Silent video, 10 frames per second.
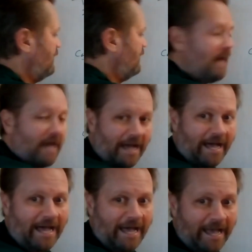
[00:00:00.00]

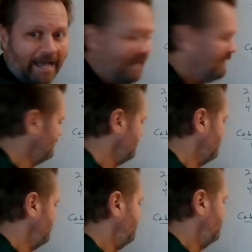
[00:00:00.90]
I
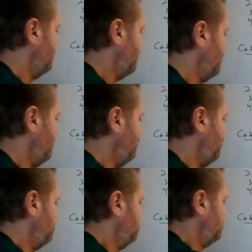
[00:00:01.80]
love
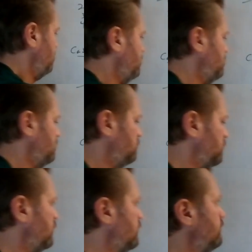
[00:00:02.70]
how percentages work.